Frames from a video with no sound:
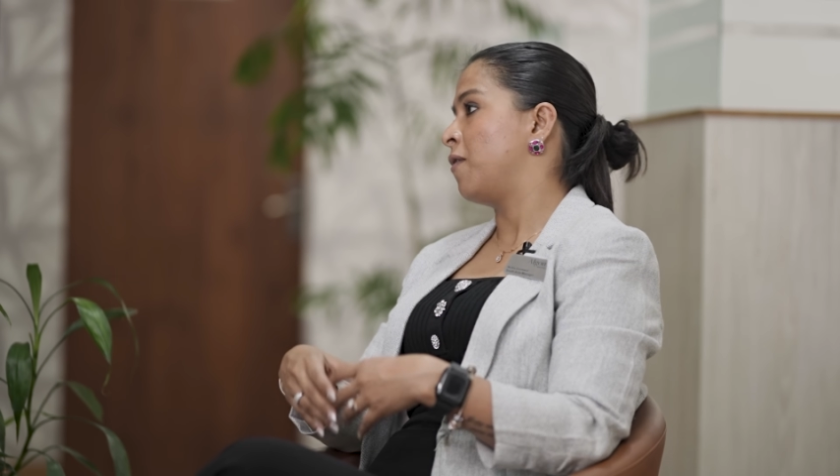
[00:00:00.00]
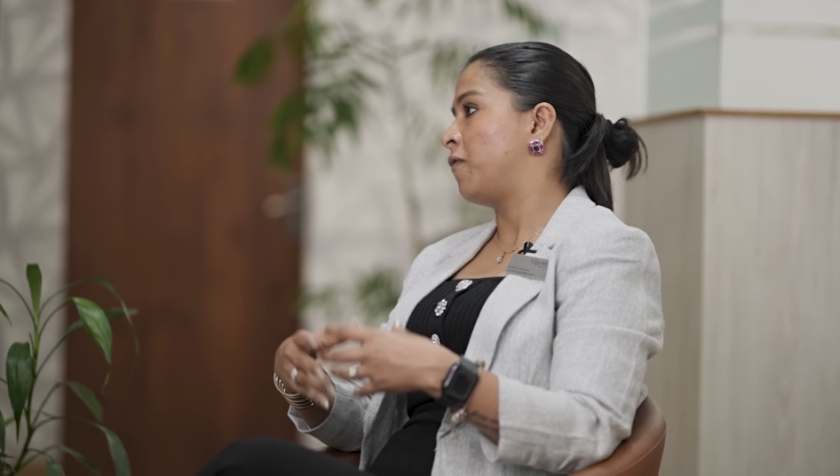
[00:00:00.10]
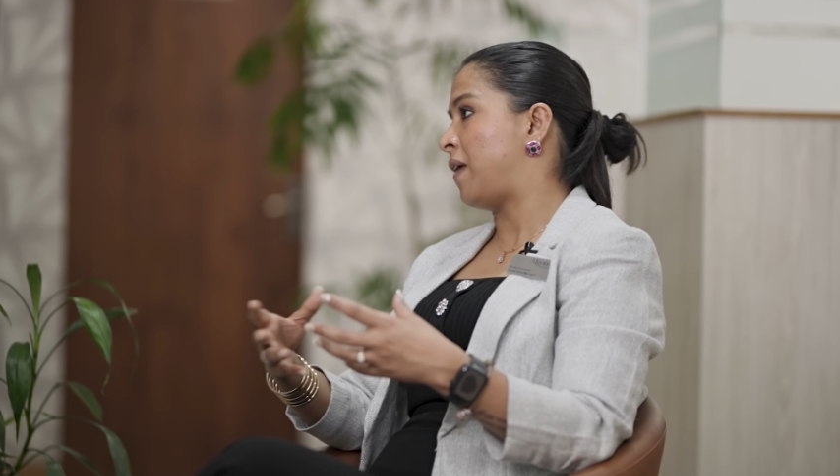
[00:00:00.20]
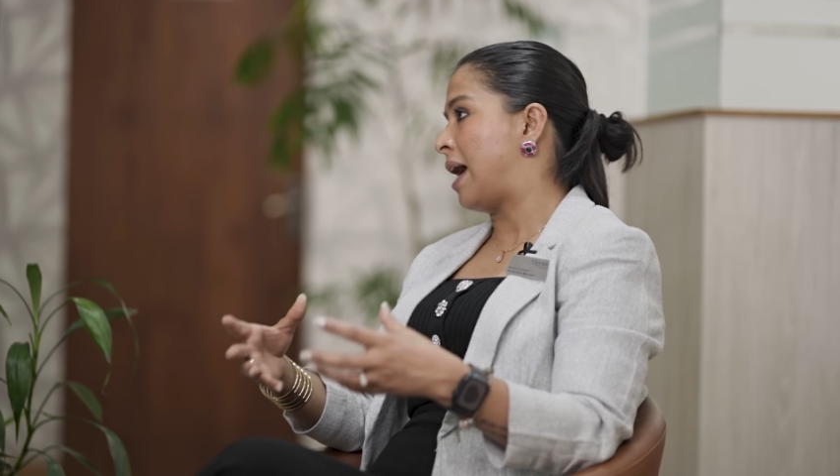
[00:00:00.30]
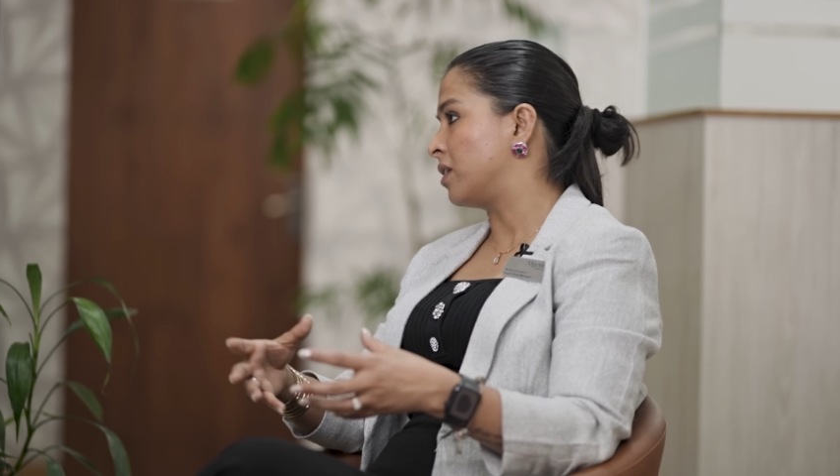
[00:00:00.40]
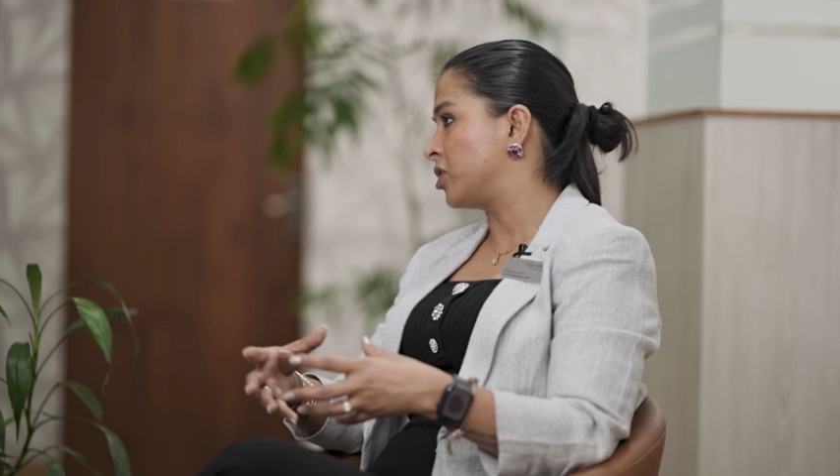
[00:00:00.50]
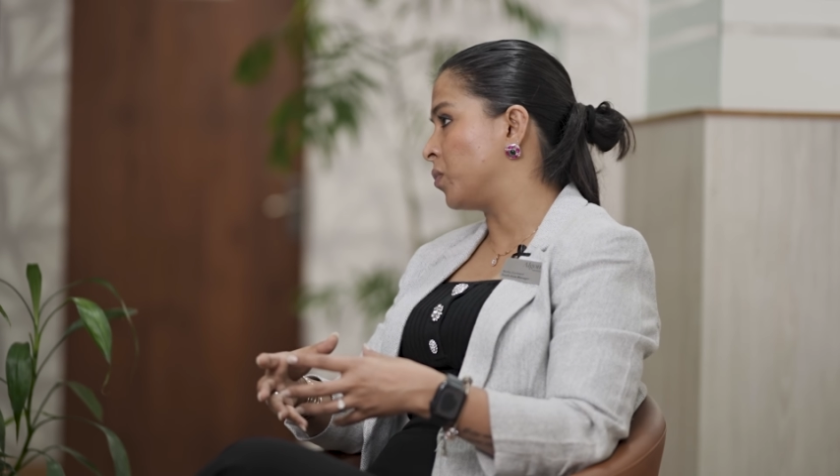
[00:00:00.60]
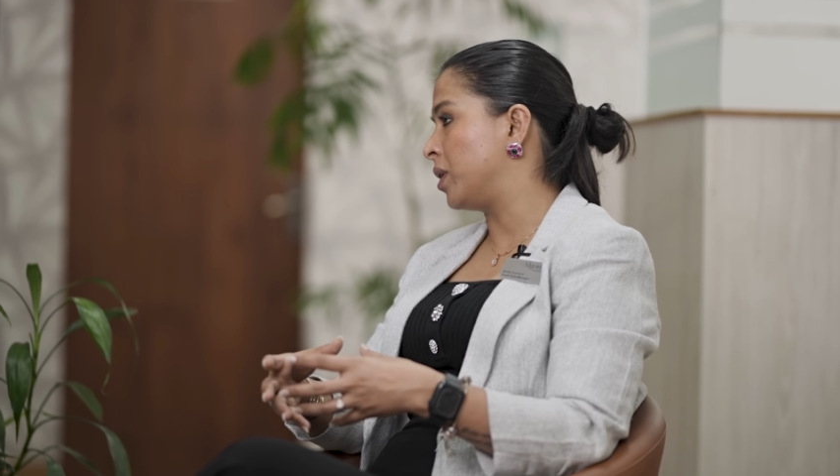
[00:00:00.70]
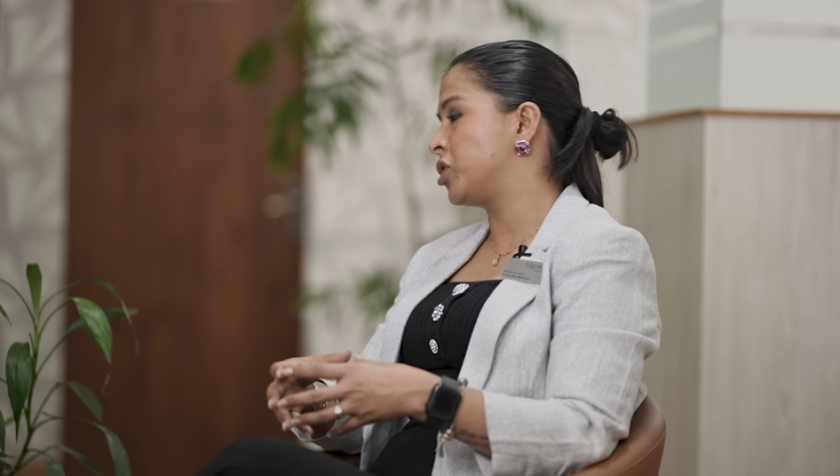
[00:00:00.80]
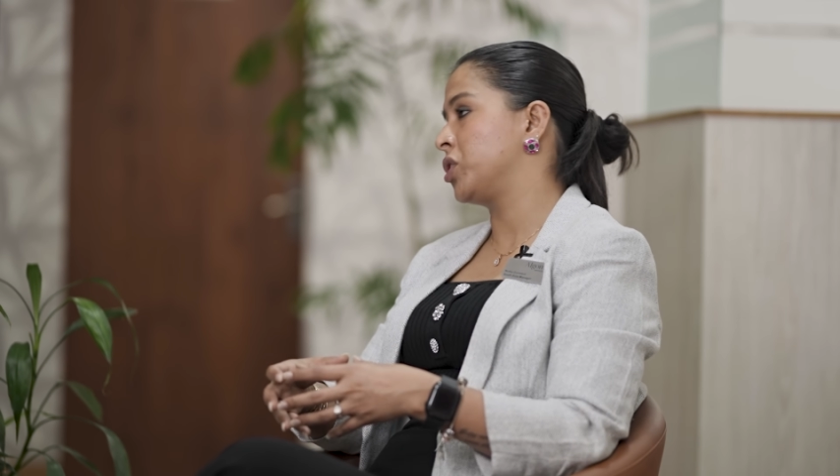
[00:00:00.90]
faculty
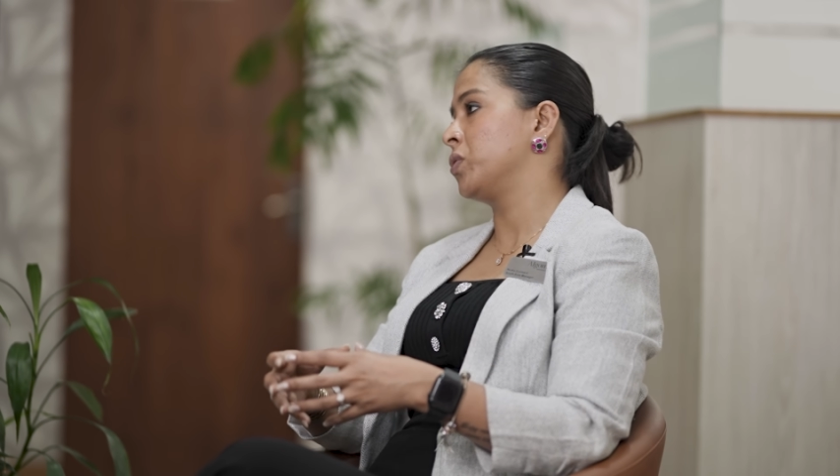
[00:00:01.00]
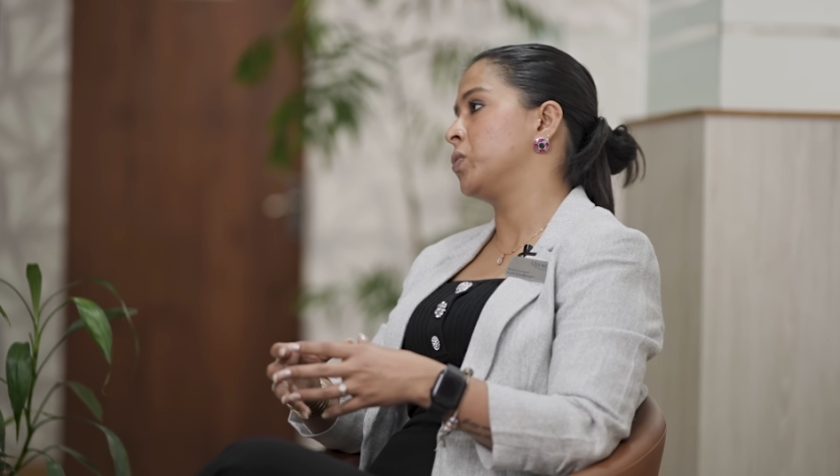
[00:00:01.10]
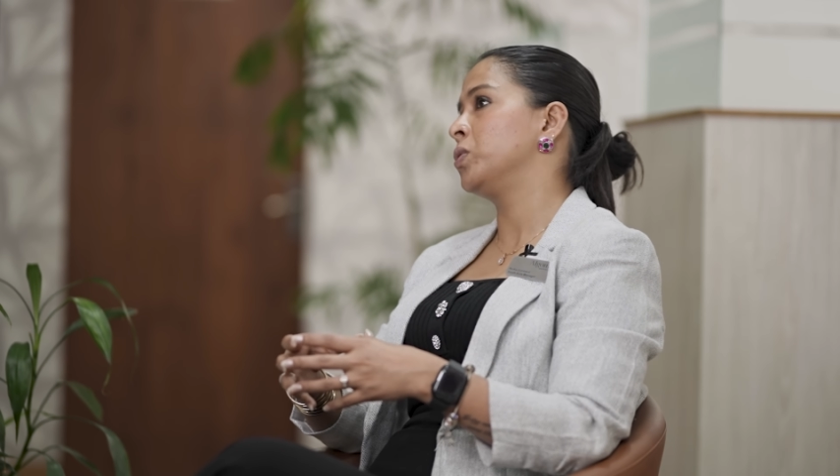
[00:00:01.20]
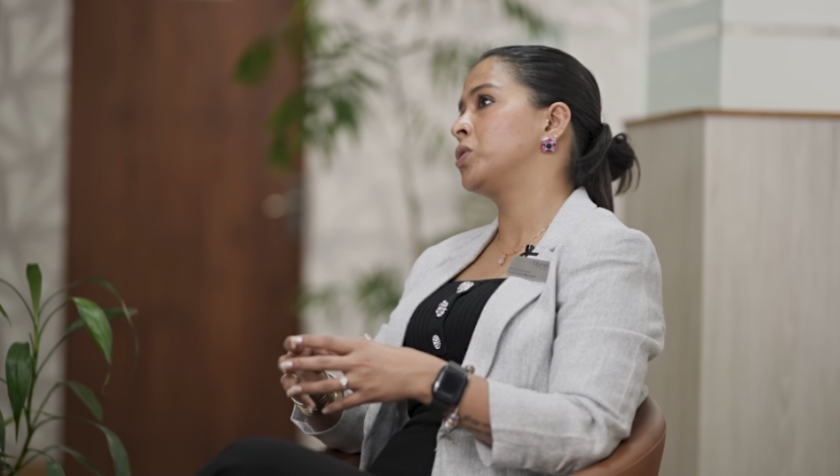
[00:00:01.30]
ratio,